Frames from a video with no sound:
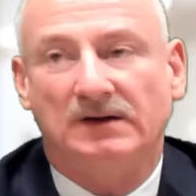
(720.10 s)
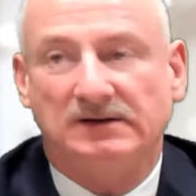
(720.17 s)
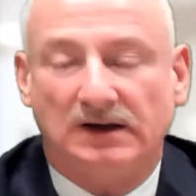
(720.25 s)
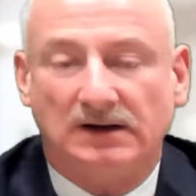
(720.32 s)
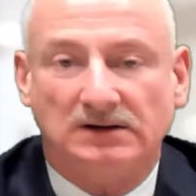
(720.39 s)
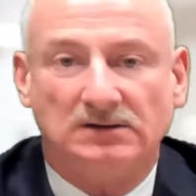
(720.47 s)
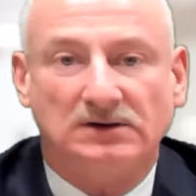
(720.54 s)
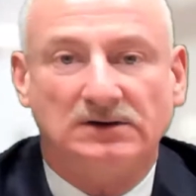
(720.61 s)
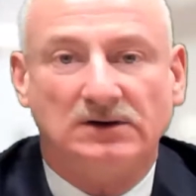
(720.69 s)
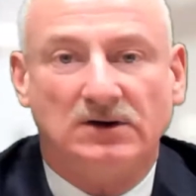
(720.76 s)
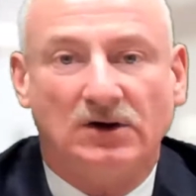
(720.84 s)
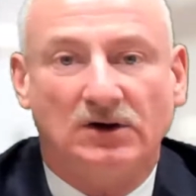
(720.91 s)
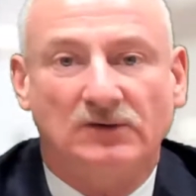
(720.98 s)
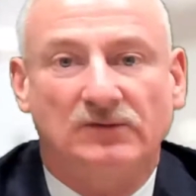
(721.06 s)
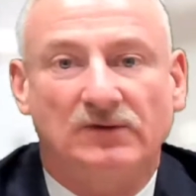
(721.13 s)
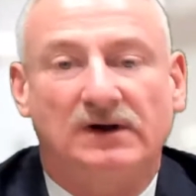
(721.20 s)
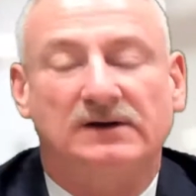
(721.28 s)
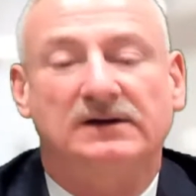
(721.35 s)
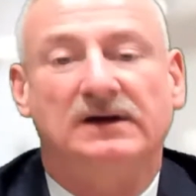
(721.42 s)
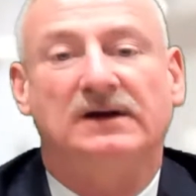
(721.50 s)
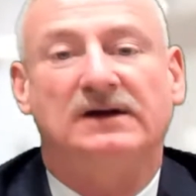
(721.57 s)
Take a look at the contract.